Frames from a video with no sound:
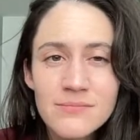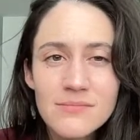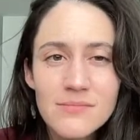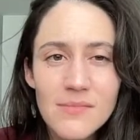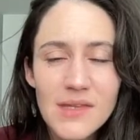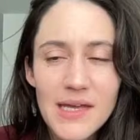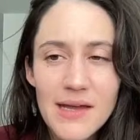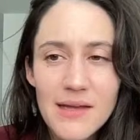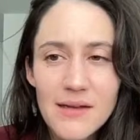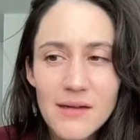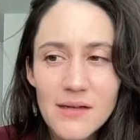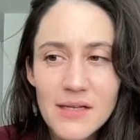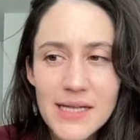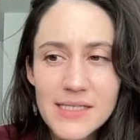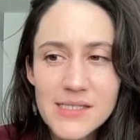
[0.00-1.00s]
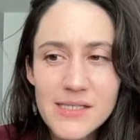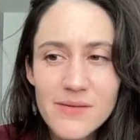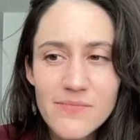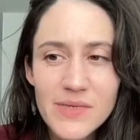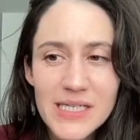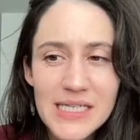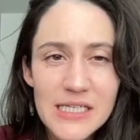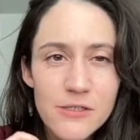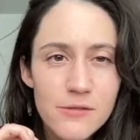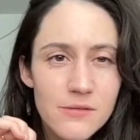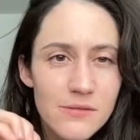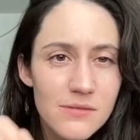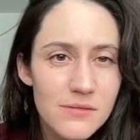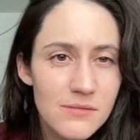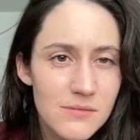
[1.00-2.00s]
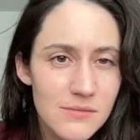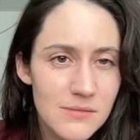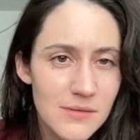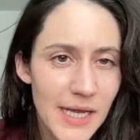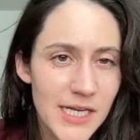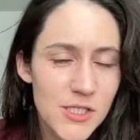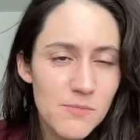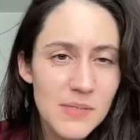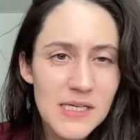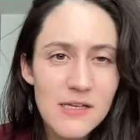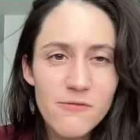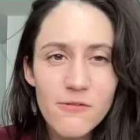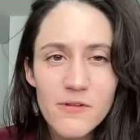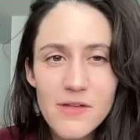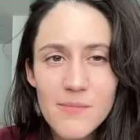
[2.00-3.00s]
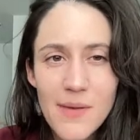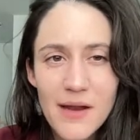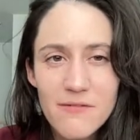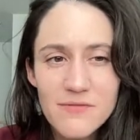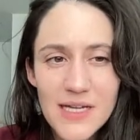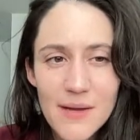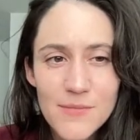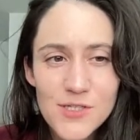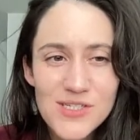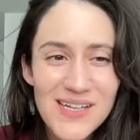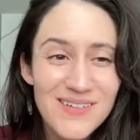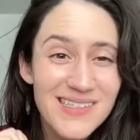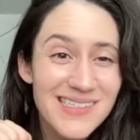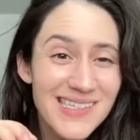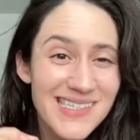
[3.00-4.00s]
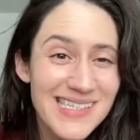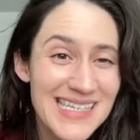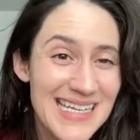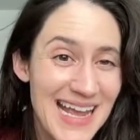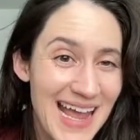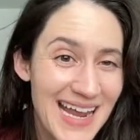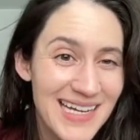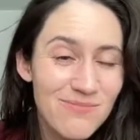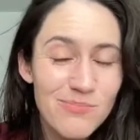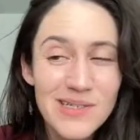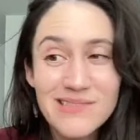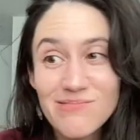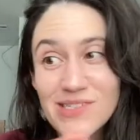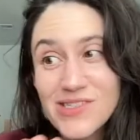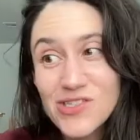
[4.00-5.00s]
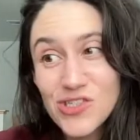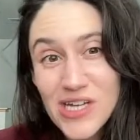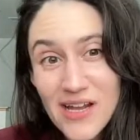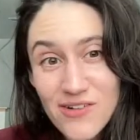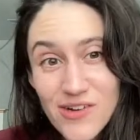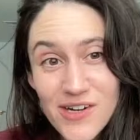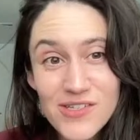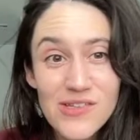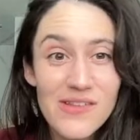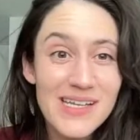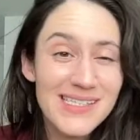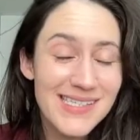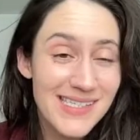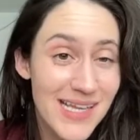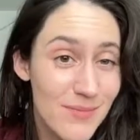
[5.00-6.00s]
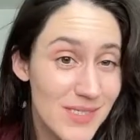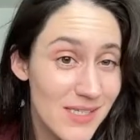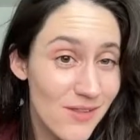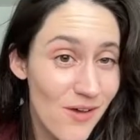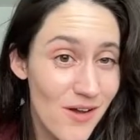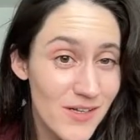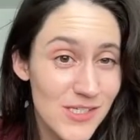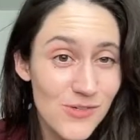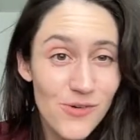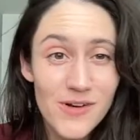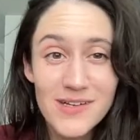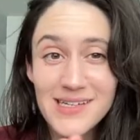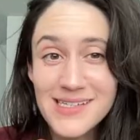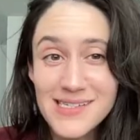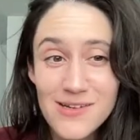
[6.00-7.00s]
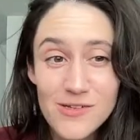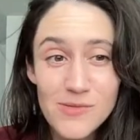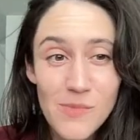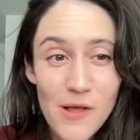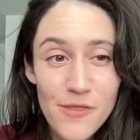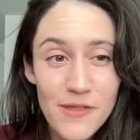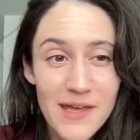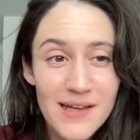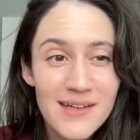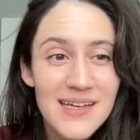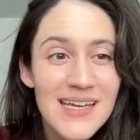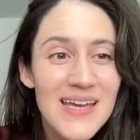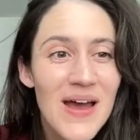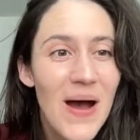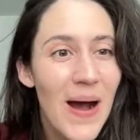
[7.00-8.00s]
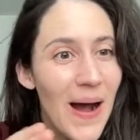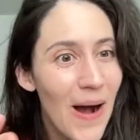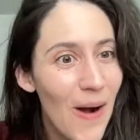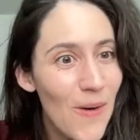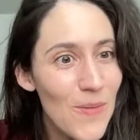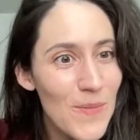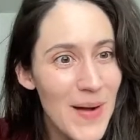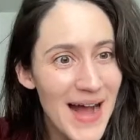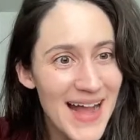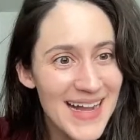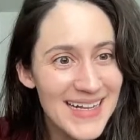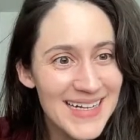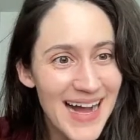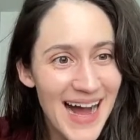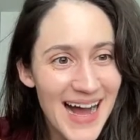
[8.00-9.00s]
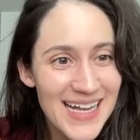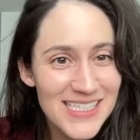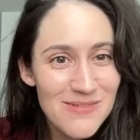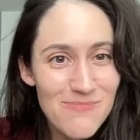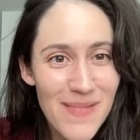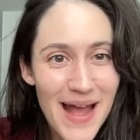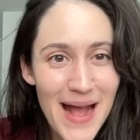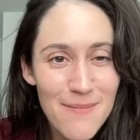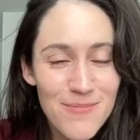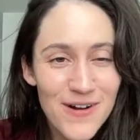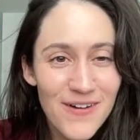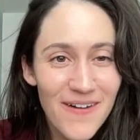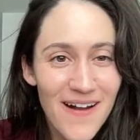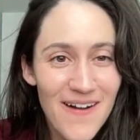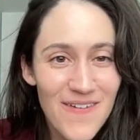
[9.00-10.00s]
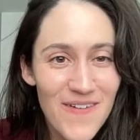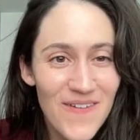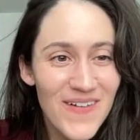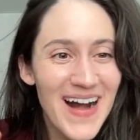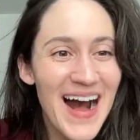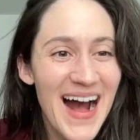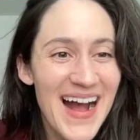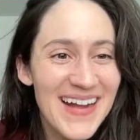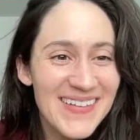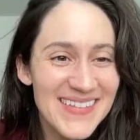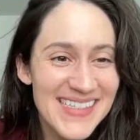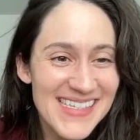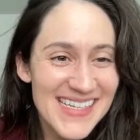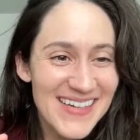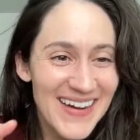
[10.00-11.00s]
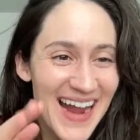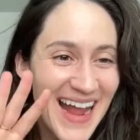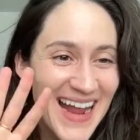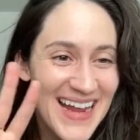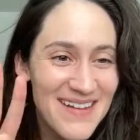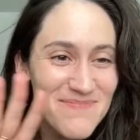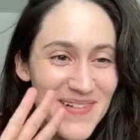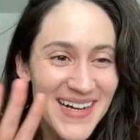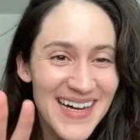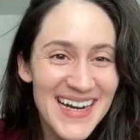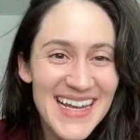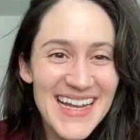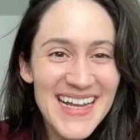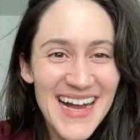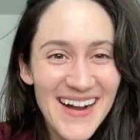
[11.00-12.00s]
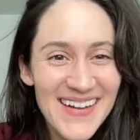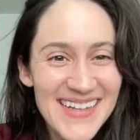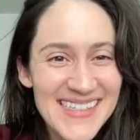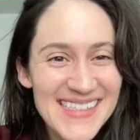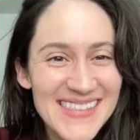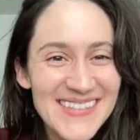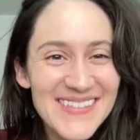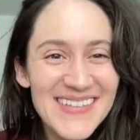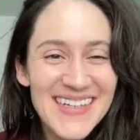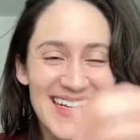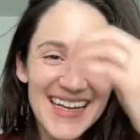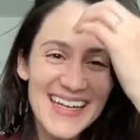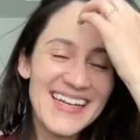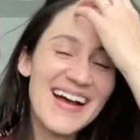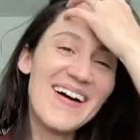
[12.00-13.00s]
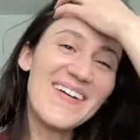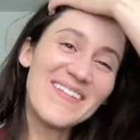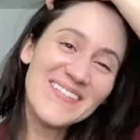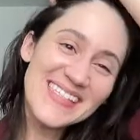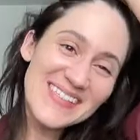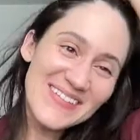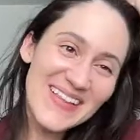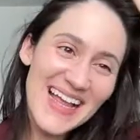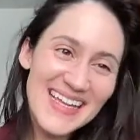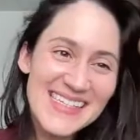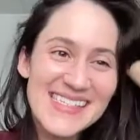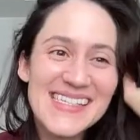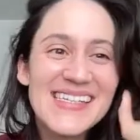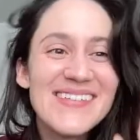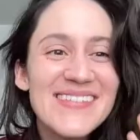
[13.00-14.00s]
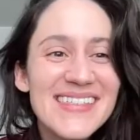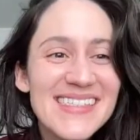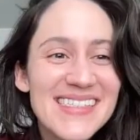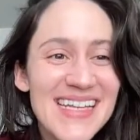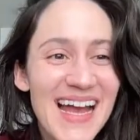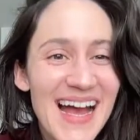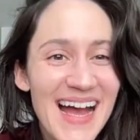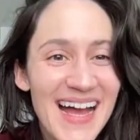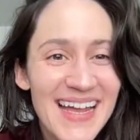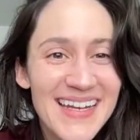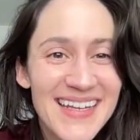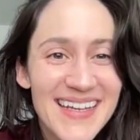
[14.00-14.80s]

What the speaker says: that lets them heal HP for the amount of damage dealt. It does a D8, but this is Shadowdark, so that's the same as a longsword. That's no small thing. Oh my gosh, Map Crow, Kyle is here. Hey, buddy, how you doing? Oh, I'm so glad to see you in the chat.